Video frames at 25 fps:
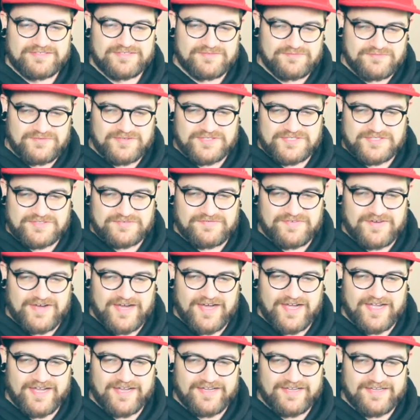
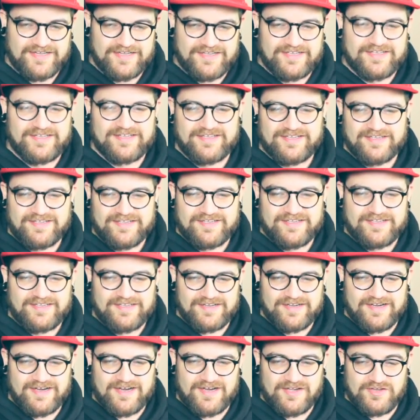diversify
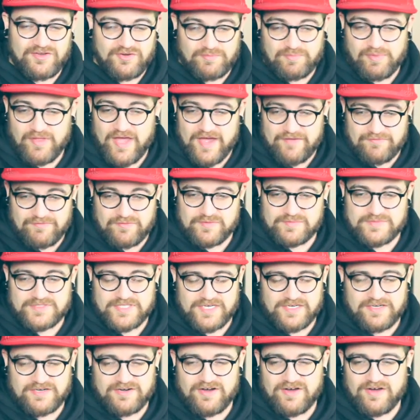your platforms
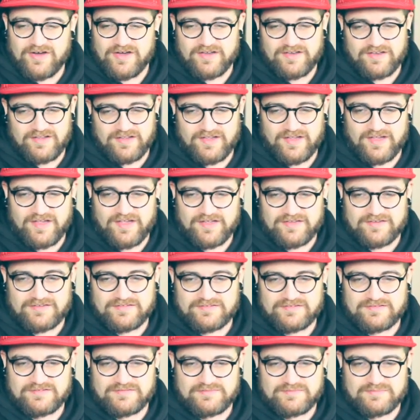that you're on,
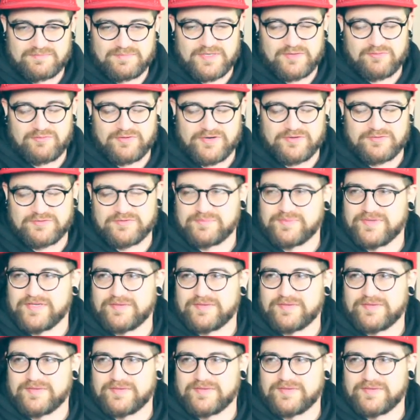and be real with